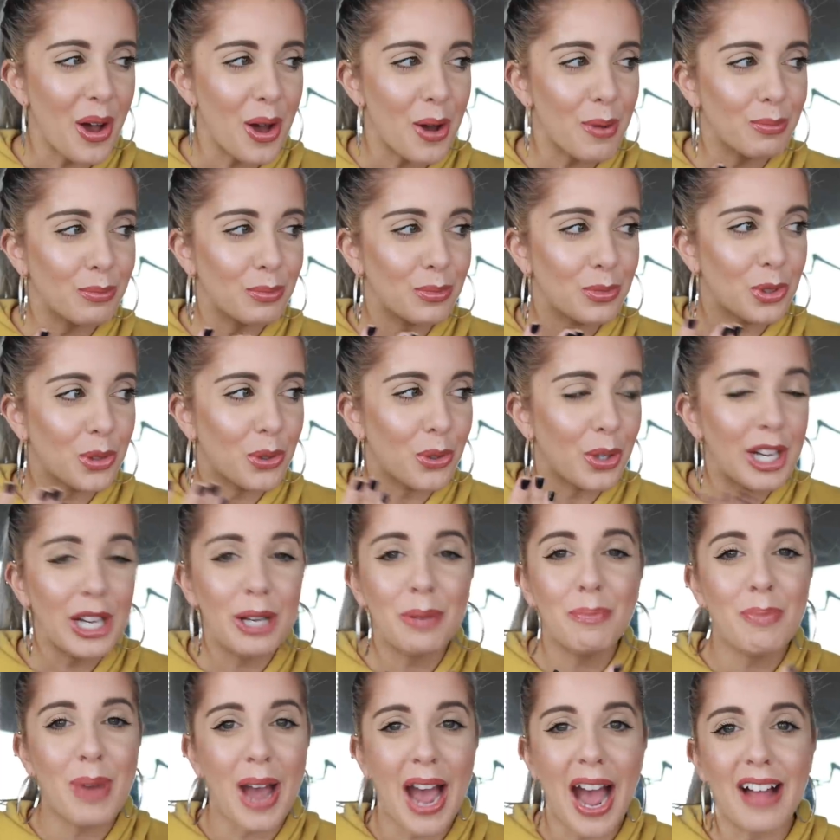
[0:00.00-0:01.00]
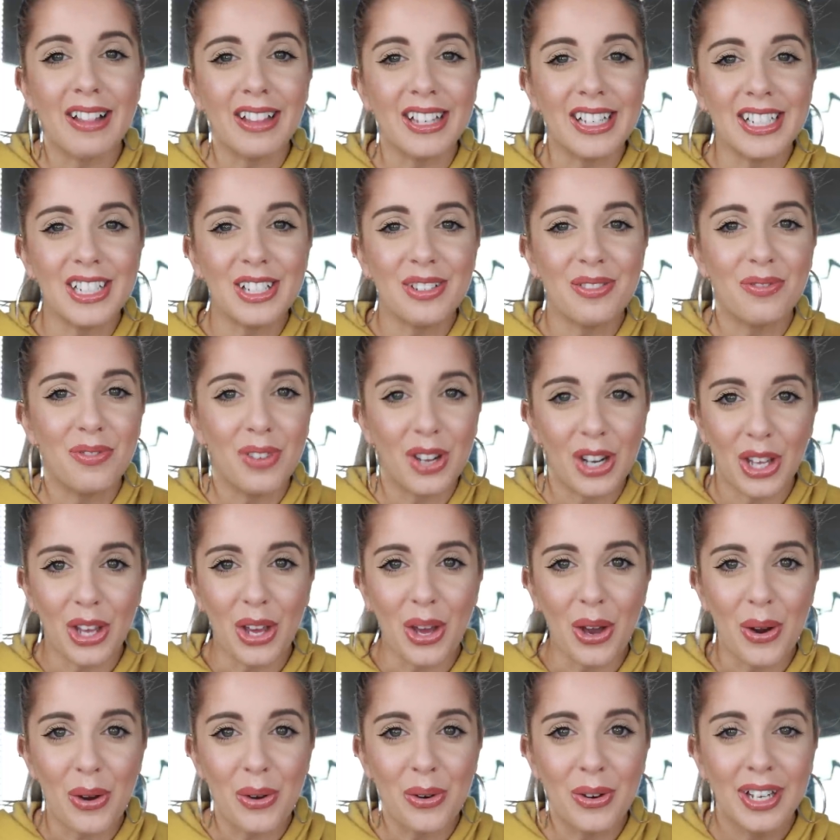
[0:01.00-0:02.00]
um, green palette
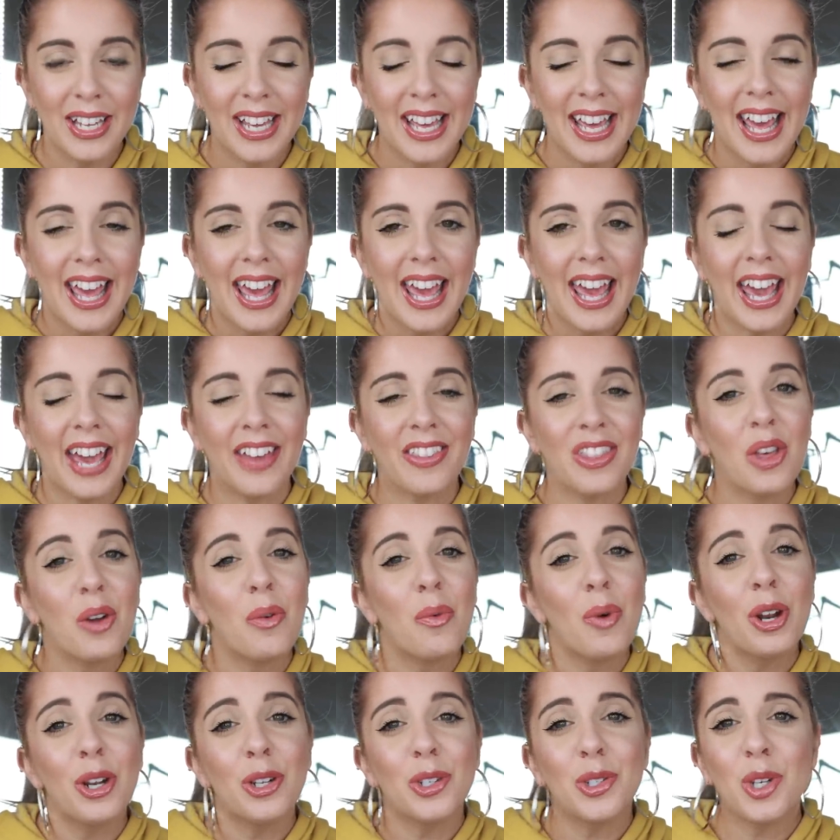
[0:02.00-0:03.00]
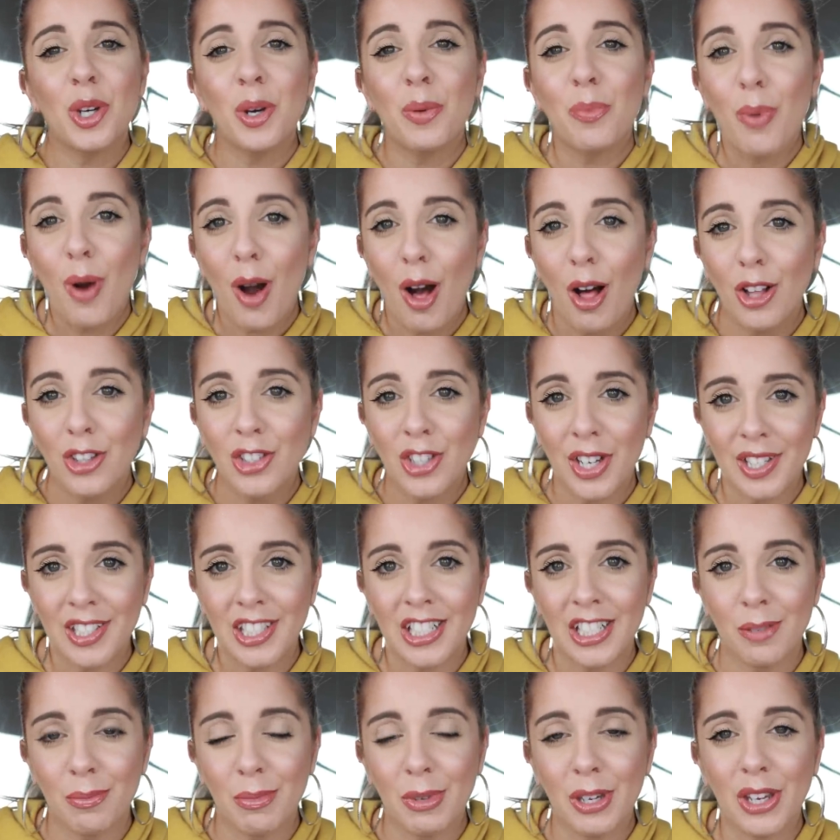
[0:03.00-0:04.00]
video and they wanted to
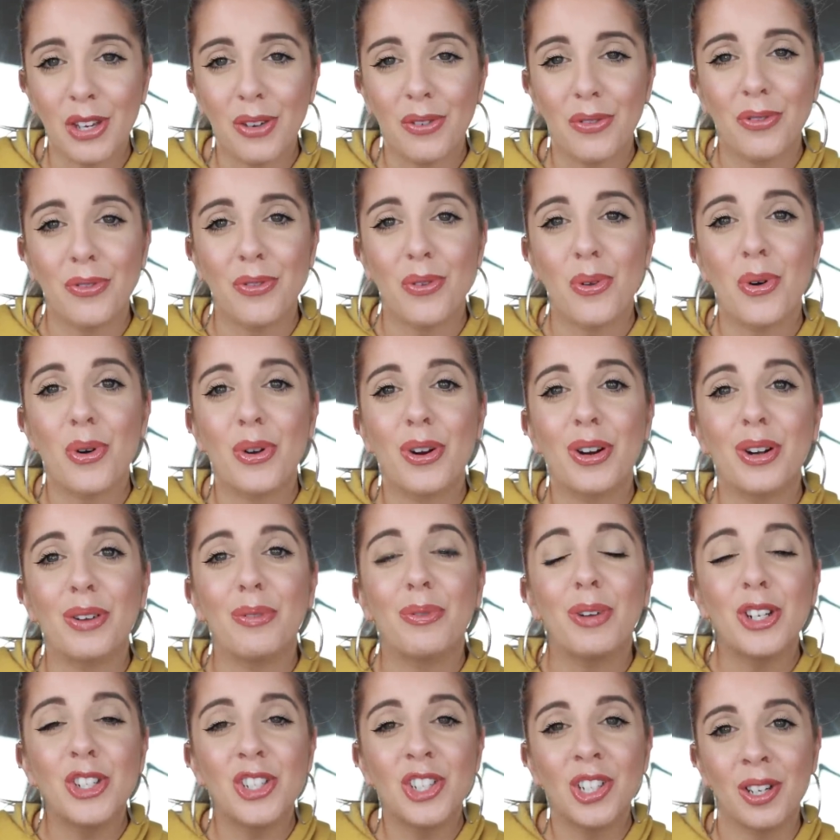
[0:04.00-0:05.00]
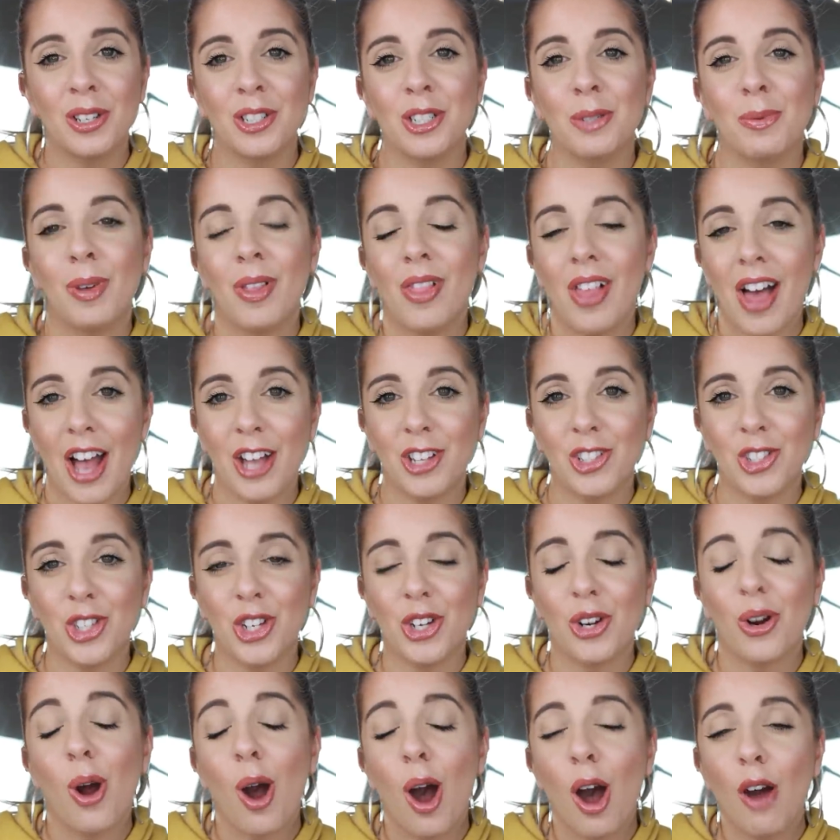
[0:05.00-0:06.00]
apologize to me for reaching out to me last
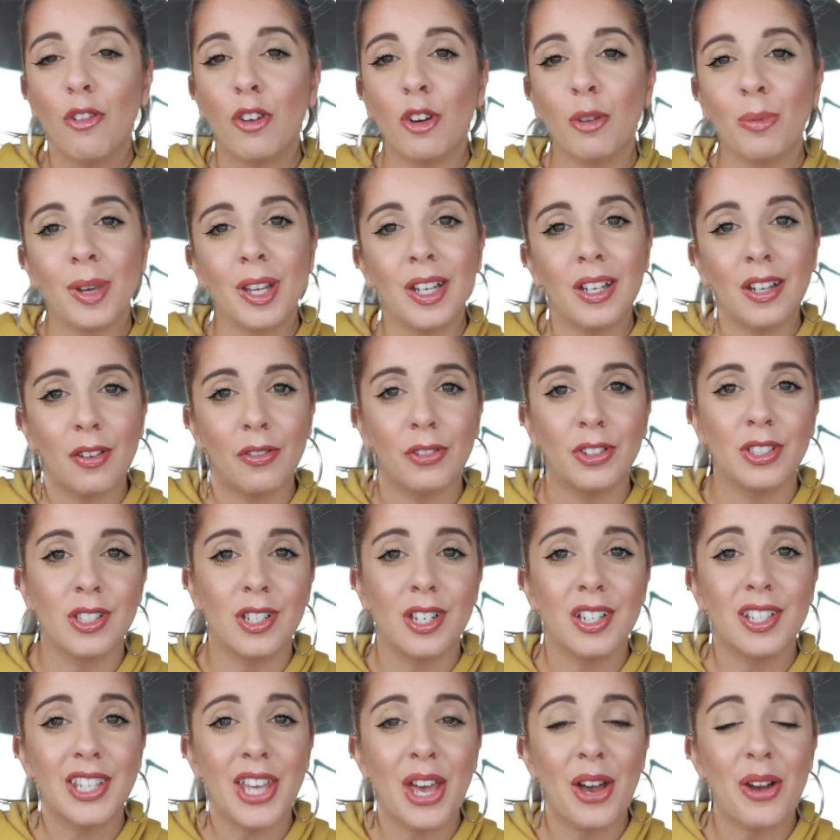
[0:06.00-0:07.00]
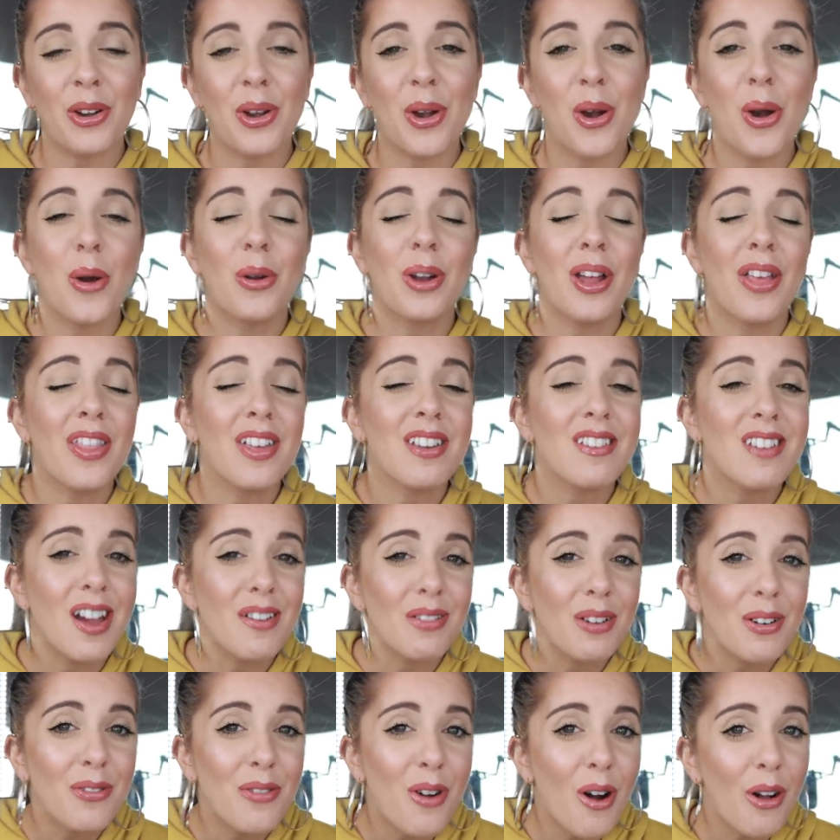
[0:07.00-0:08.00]
year, offering me a diff- discount code, and then
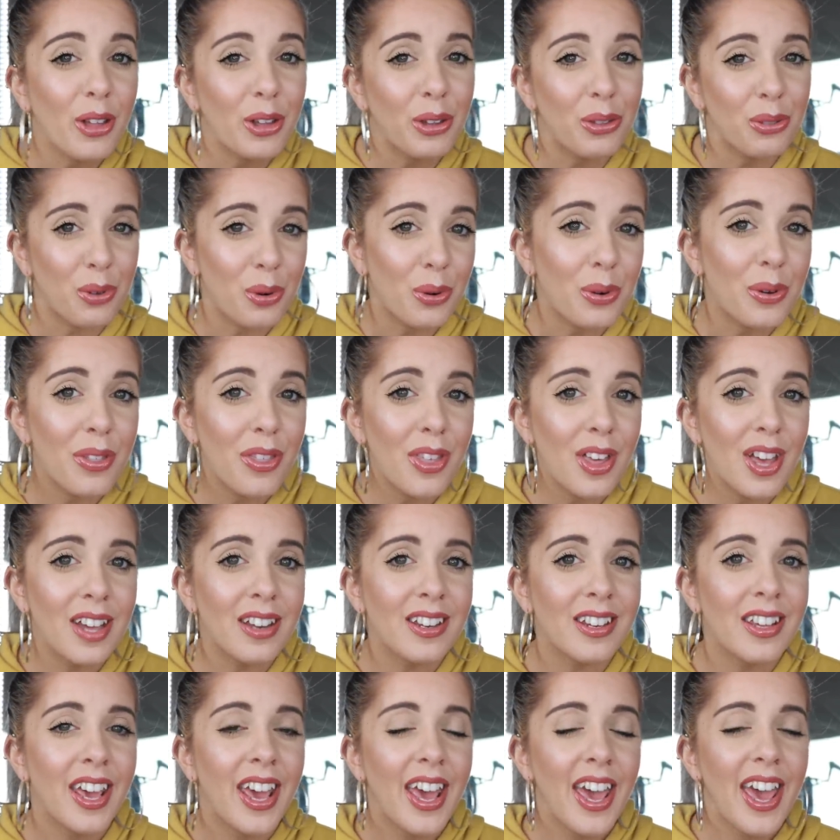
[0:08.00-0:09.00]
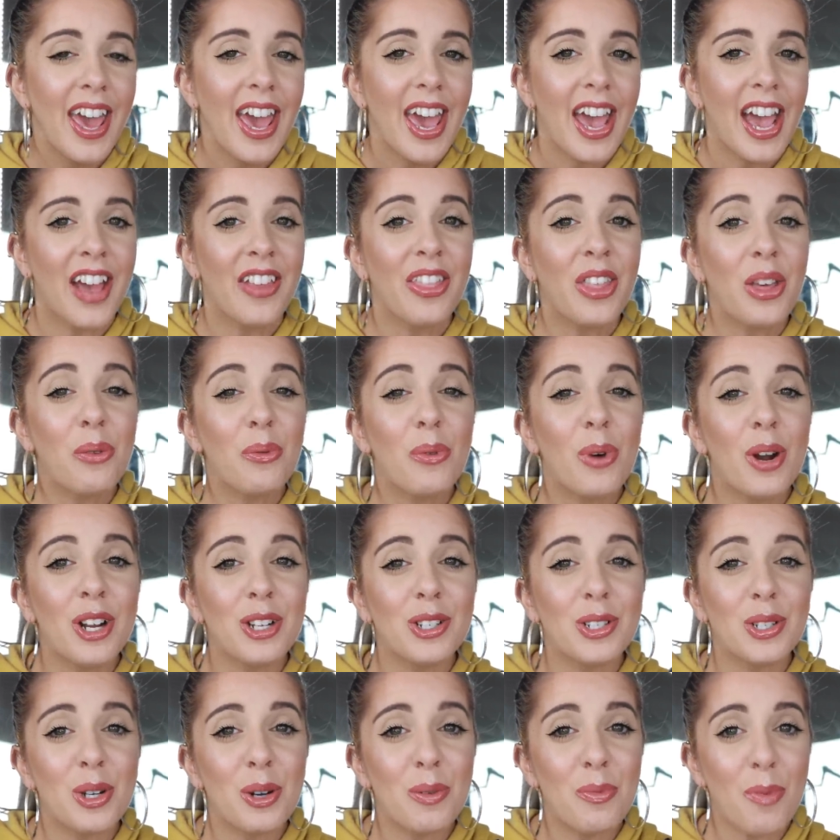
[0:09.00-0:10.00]
never following through with it. And they
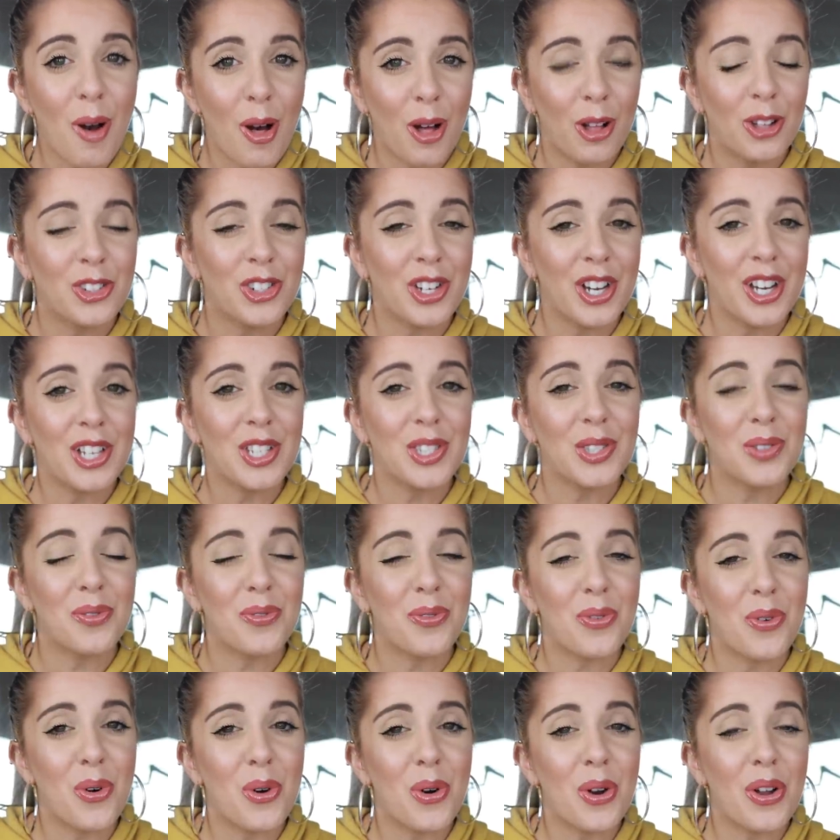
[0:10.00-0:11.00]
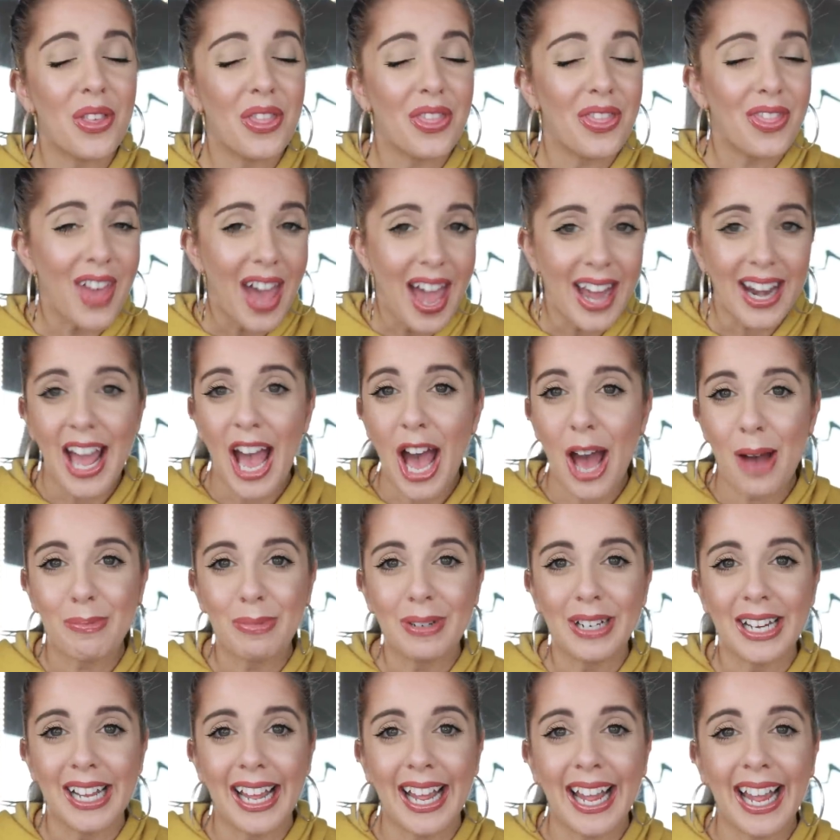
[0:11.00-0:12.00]
wanted to apologize for that
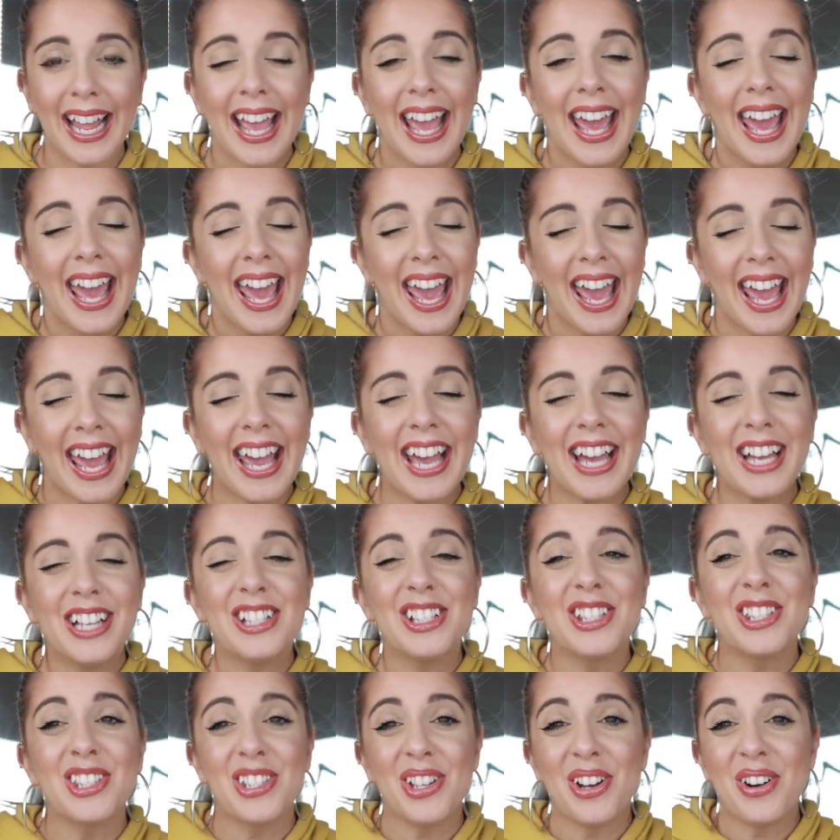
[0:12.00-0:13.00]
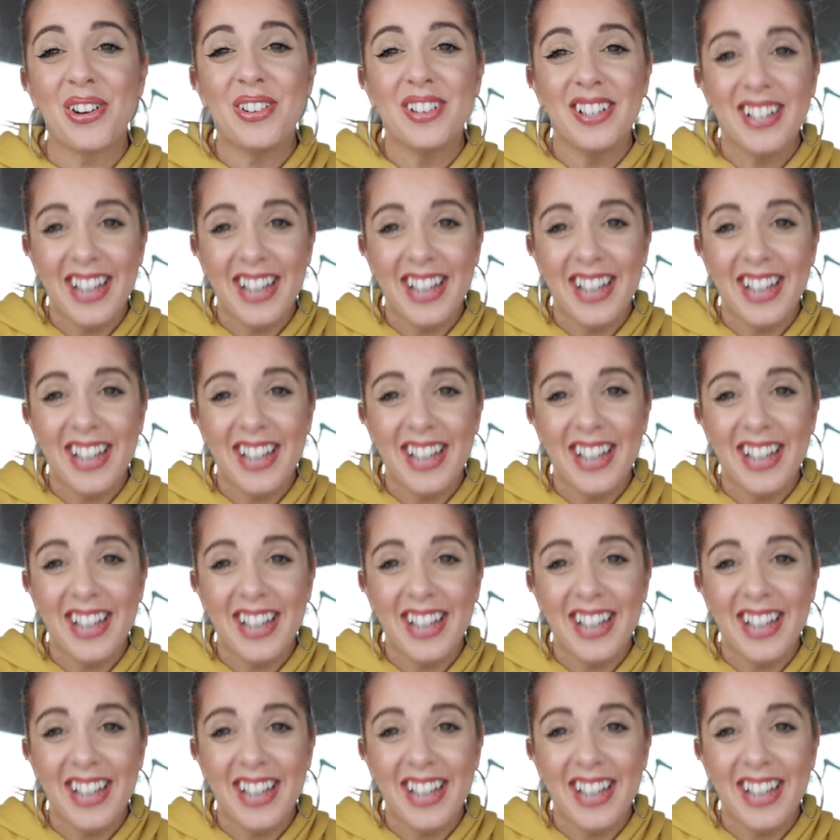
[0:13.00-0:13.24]
happening. And so